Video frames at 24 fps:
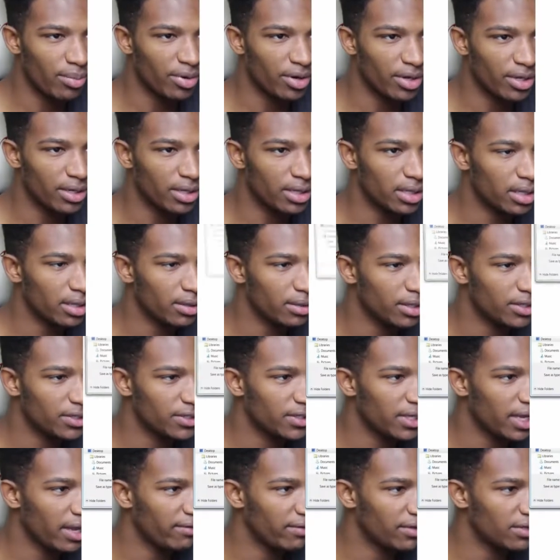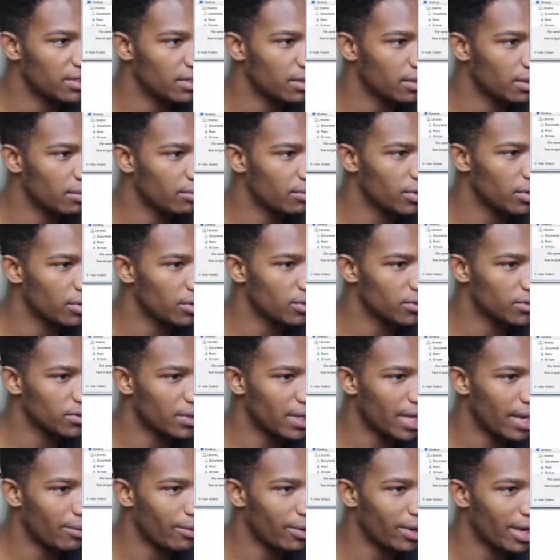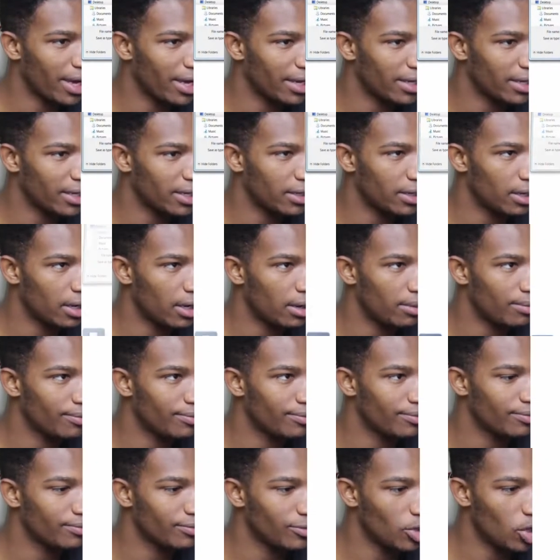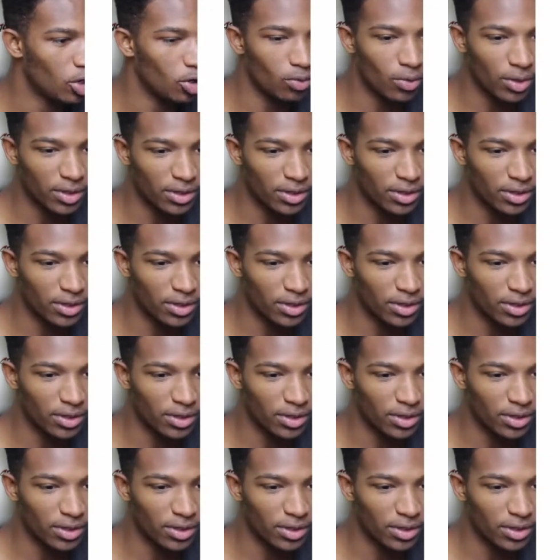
but let's save it to the computer so that way I can um, know